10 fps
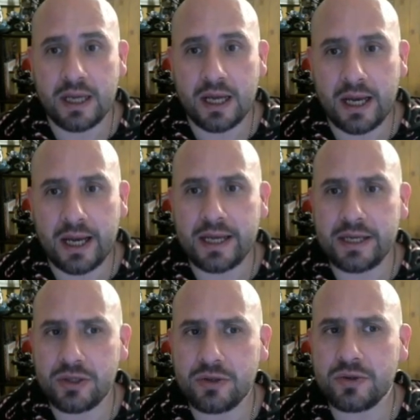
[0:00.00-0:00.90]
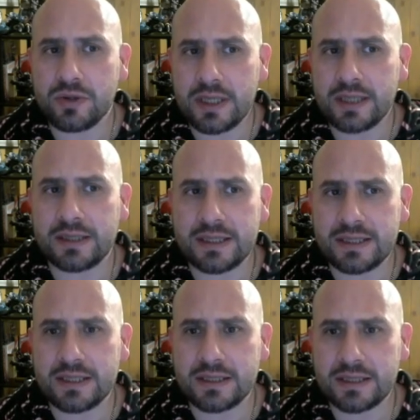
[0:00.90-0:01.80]
I do think
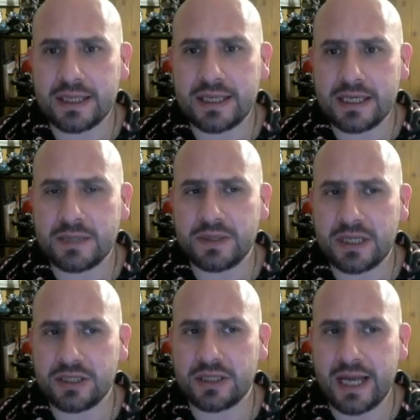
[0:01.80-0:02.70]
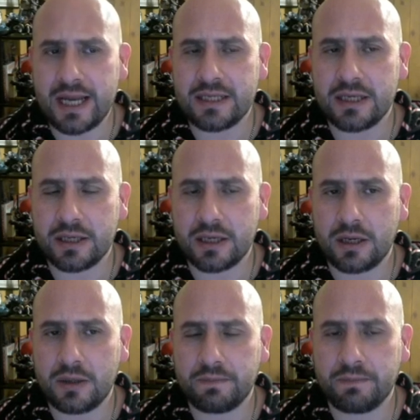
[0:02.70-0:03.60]
this is he is potentially an A tier
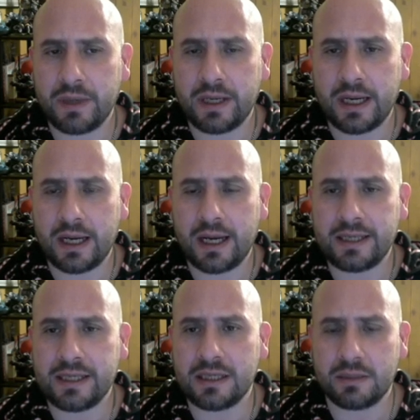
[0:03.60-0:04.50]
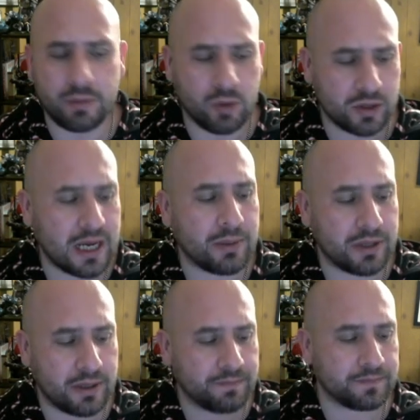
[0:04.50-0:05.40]
hero, but I need a little bit more time
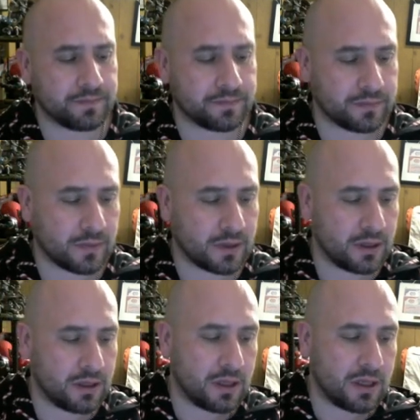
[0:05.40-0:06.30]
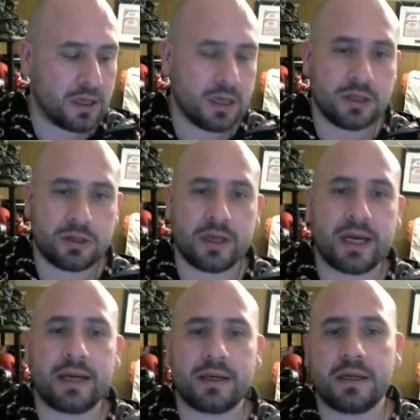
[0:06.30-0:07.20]
with him. So
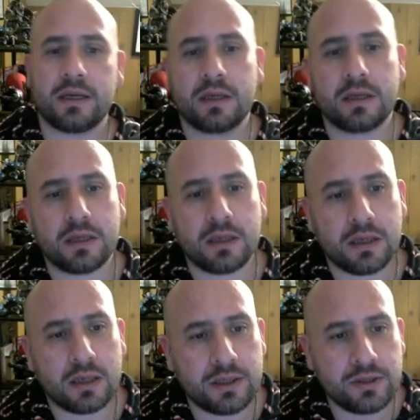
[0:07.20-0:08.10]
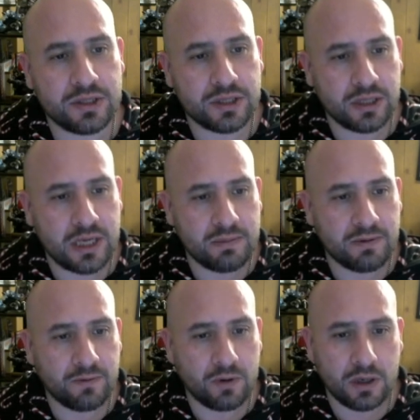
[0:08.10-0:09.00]
I used her name
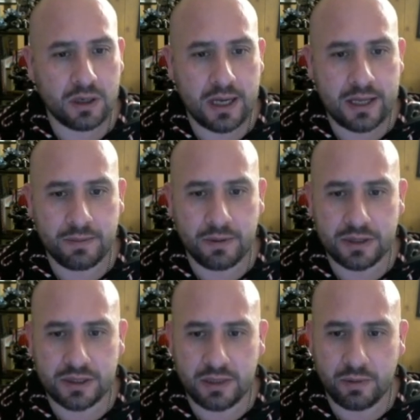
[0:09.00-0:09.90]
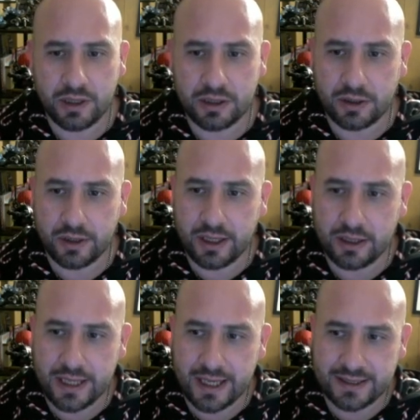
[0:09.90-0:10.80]
before, and the person that we're going to throw here
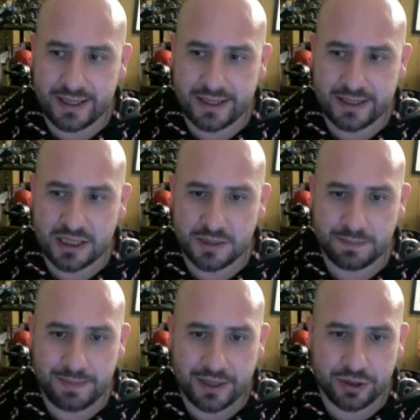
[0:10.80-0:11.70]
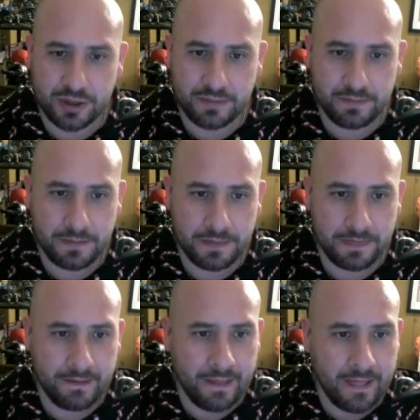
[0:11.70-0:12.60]
next is Spectrum,
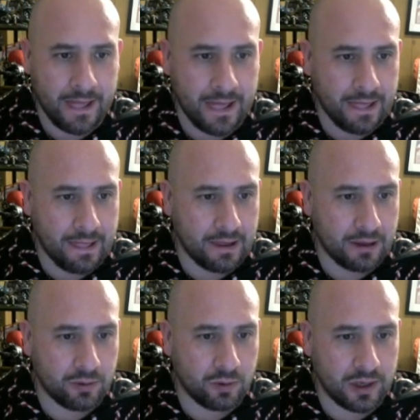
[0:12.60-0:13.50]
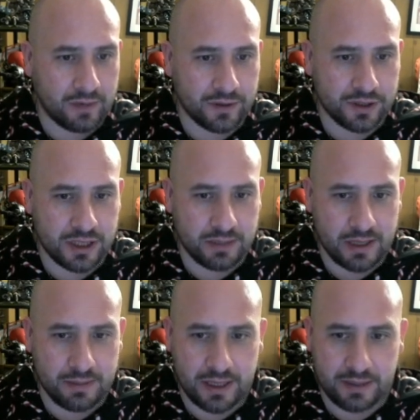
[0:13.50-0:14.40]
wherever she
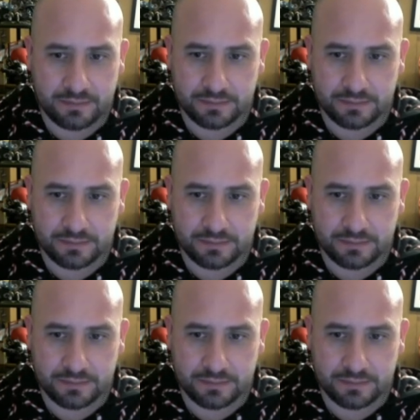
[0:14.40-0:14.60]
may be.